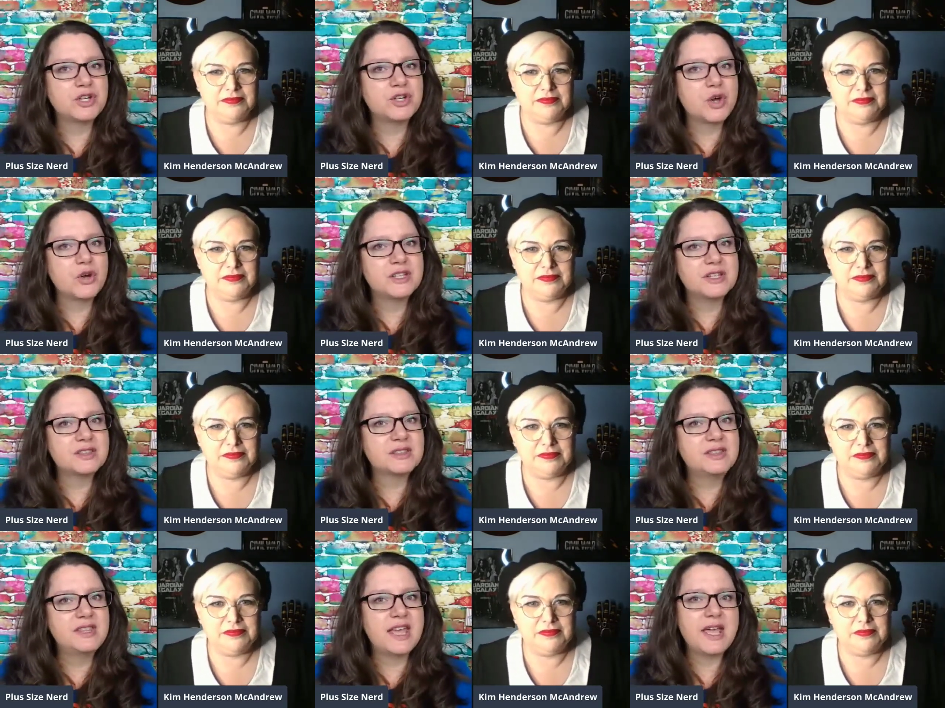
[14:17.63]
Speaker 1: know that
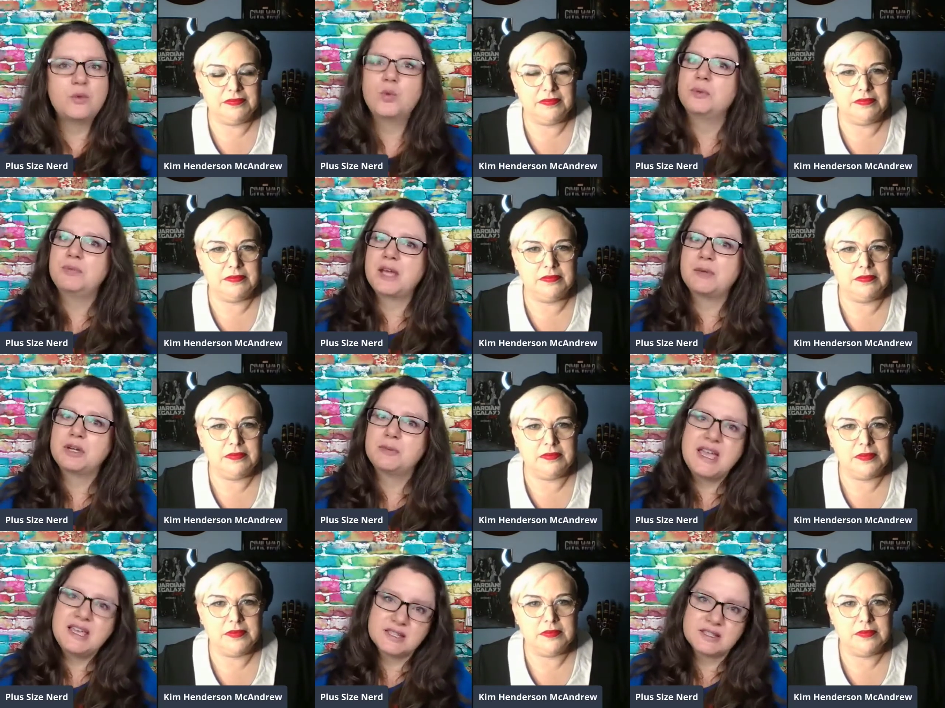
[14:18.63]
they would be able to
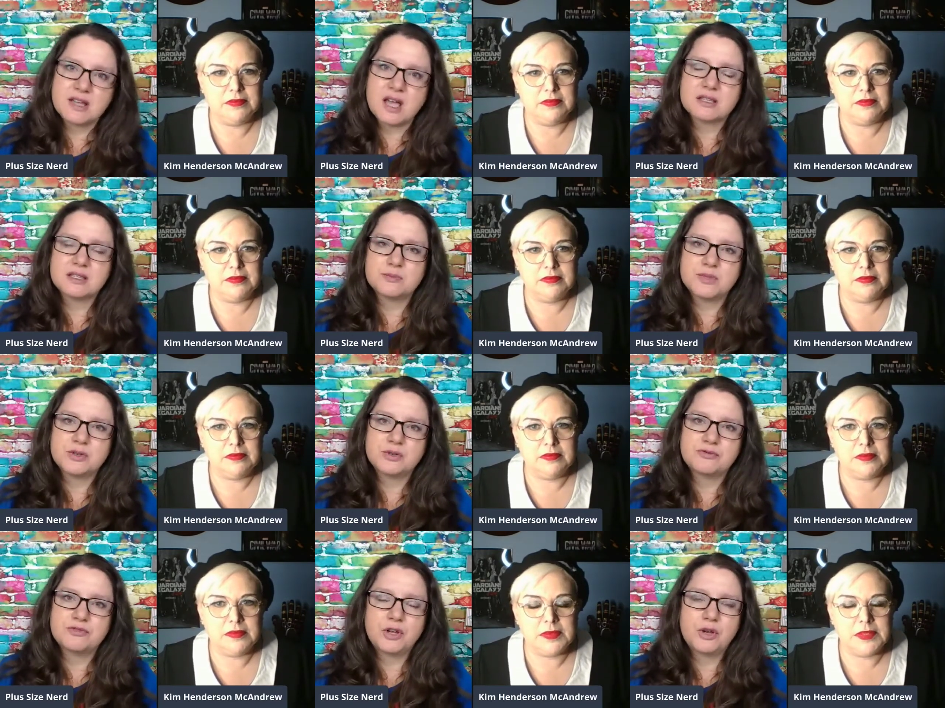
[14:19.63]
make this custom
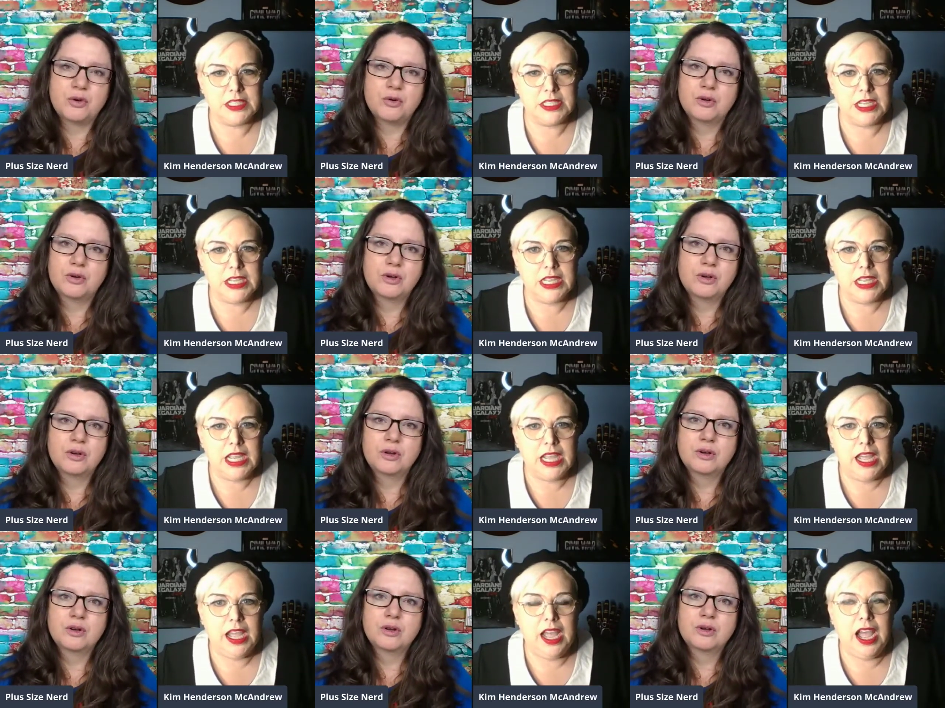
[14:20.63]
suit for you?
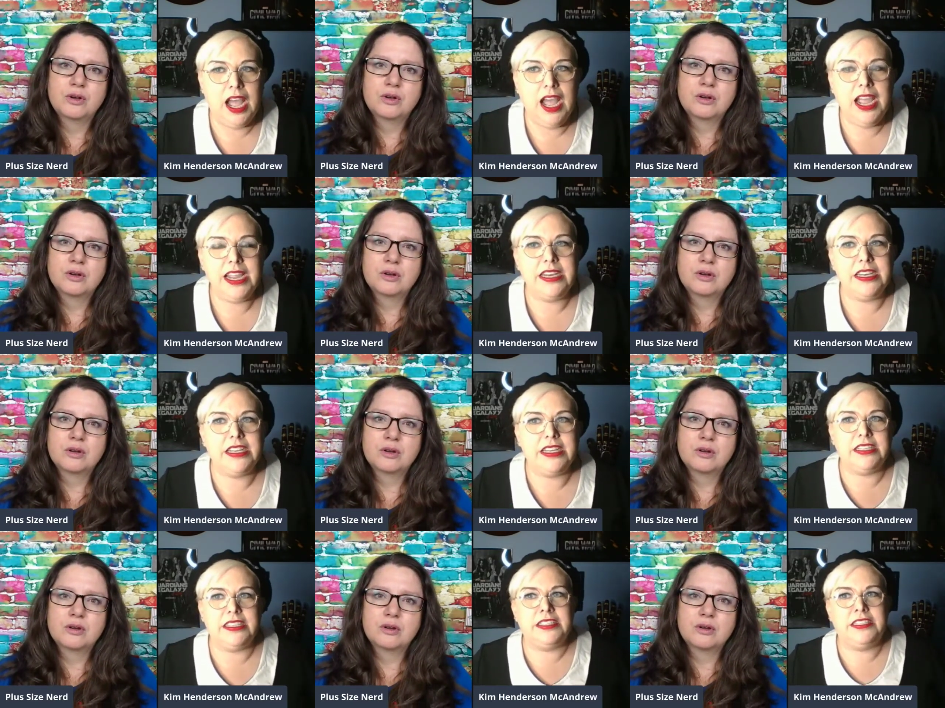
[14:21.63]
I
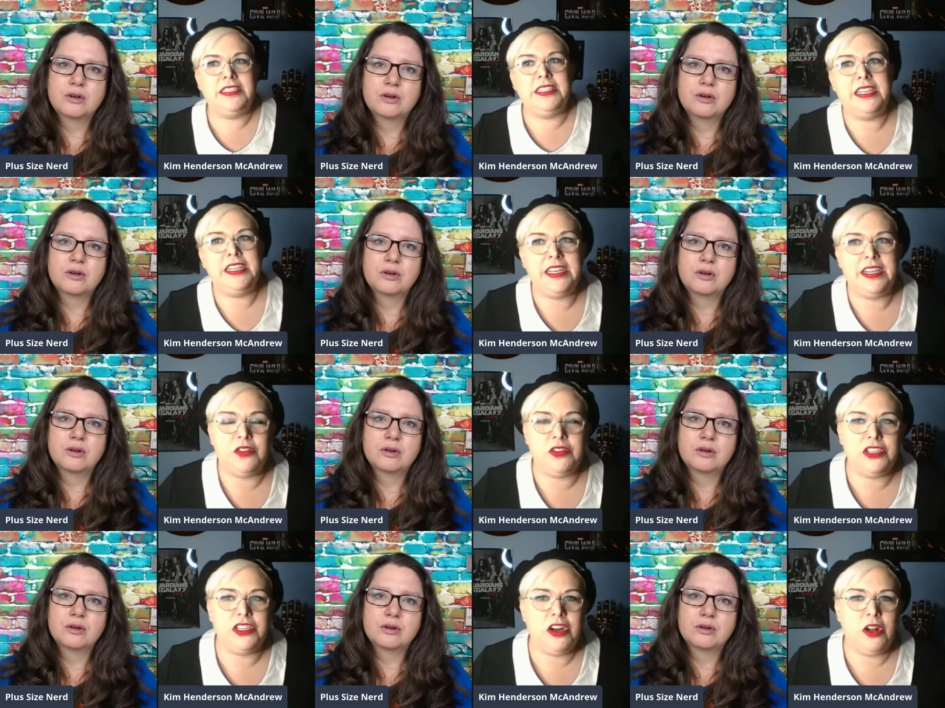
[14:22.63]
did,
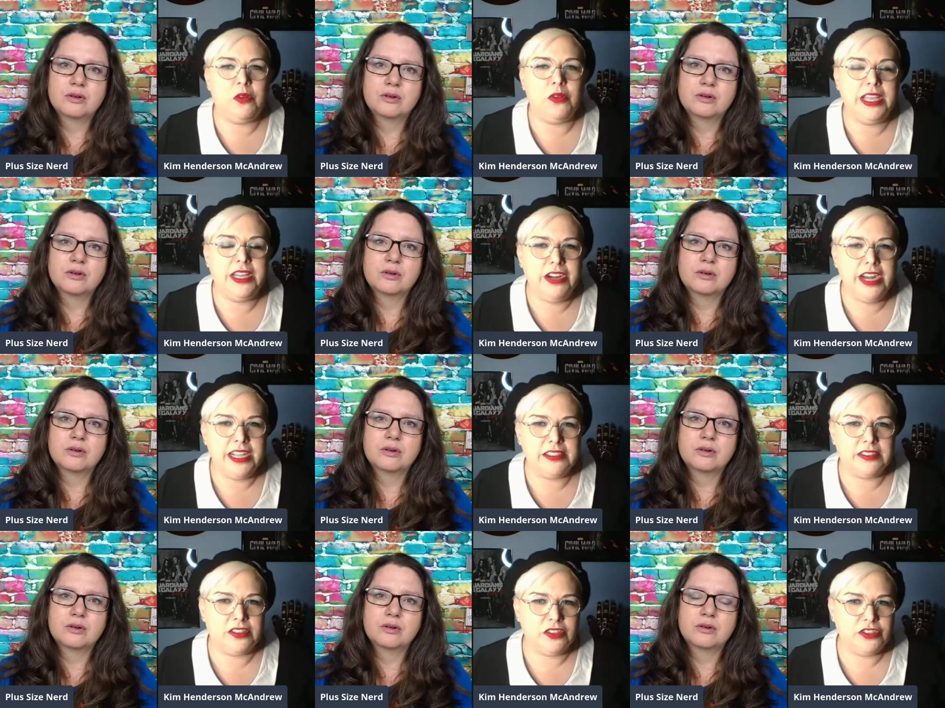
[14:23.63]
you
Speaker 2: know, internet
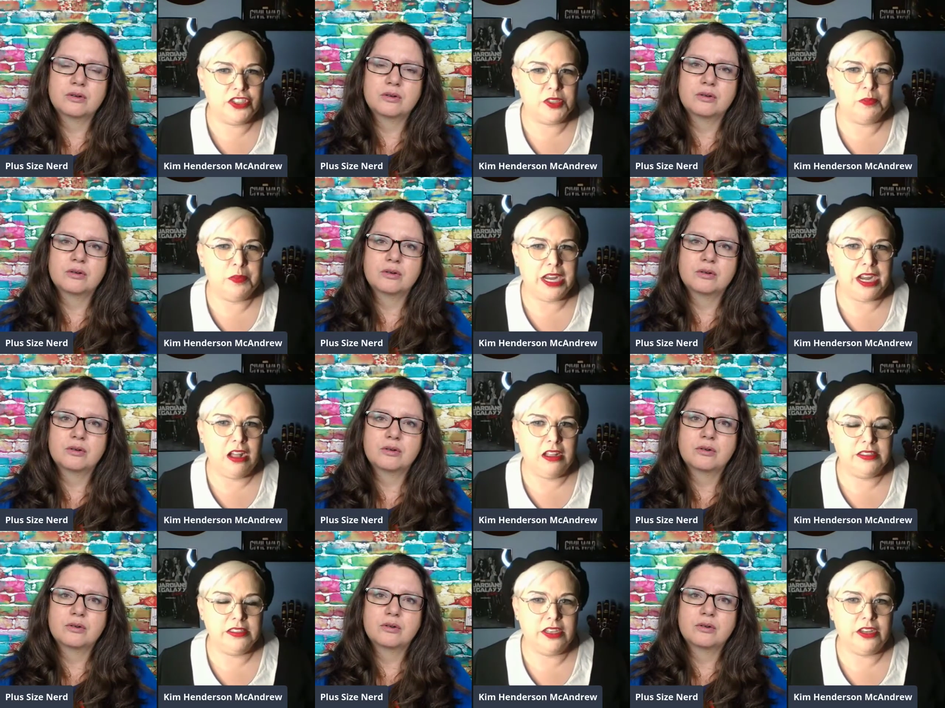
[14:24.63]
searches, but
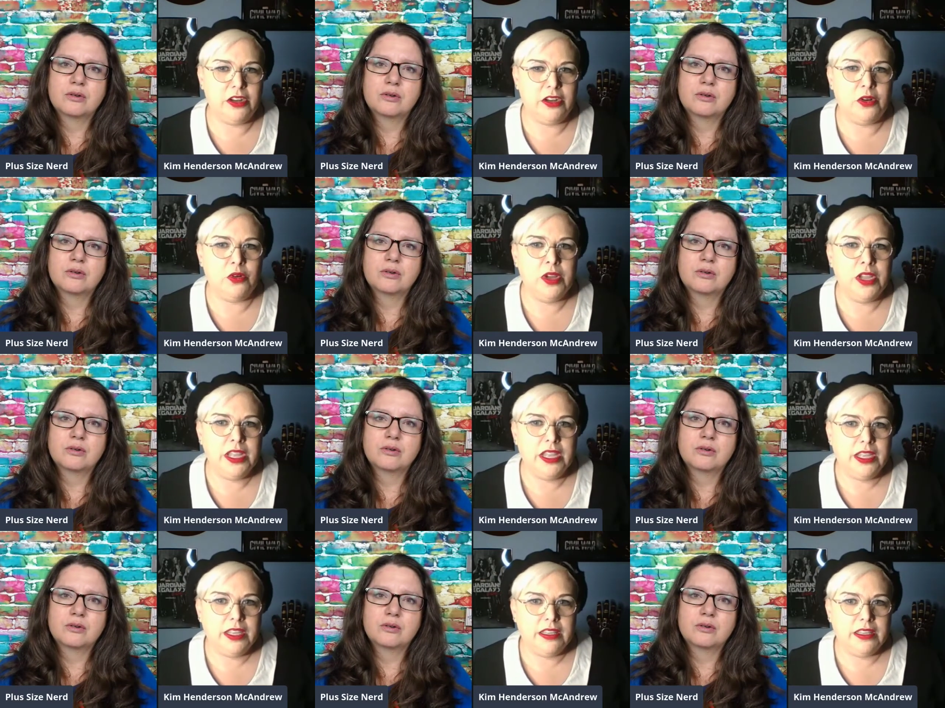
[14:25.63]
also
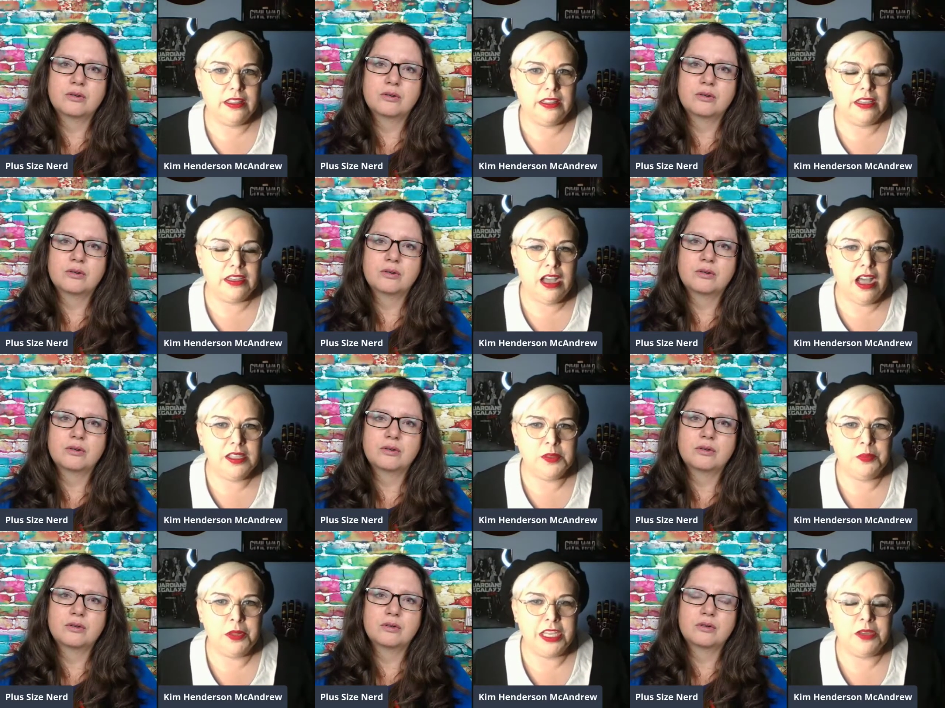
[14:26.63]
the
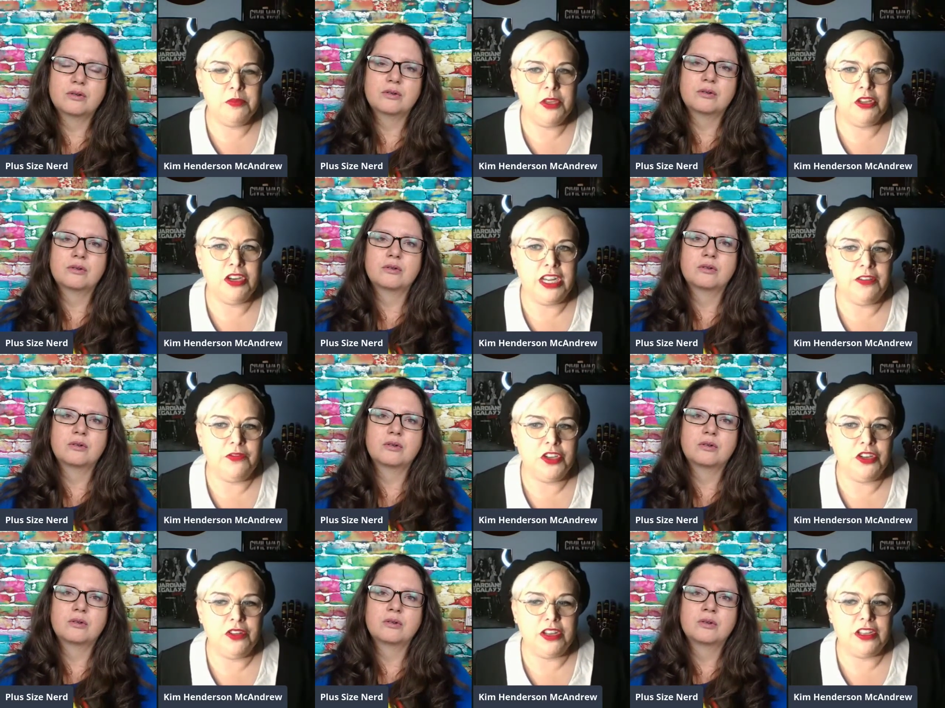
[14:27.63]
cosplay community. If
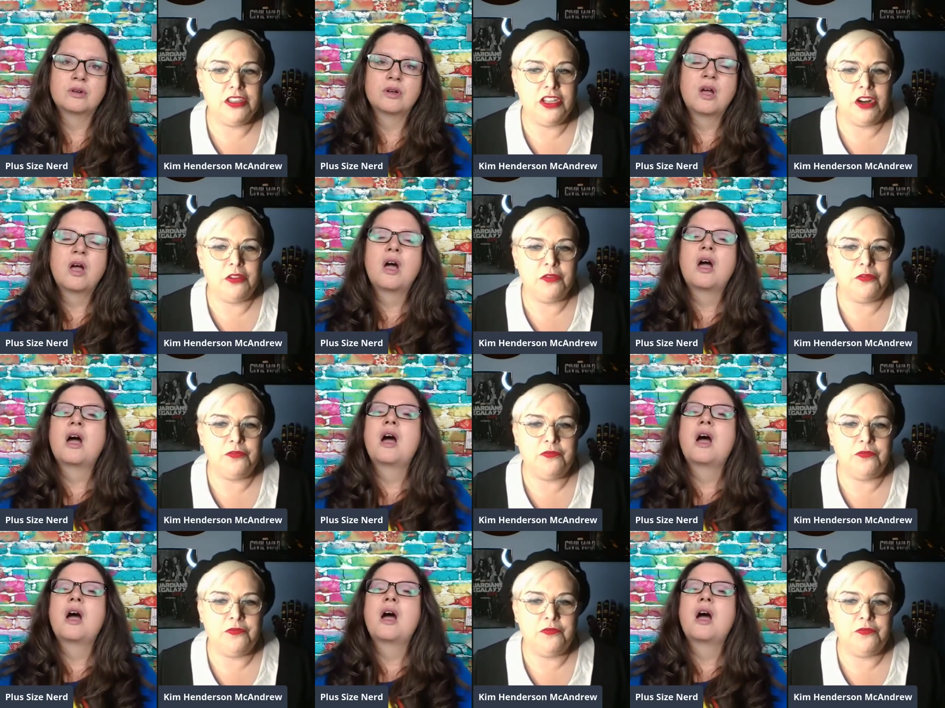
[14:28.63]
you're, you know,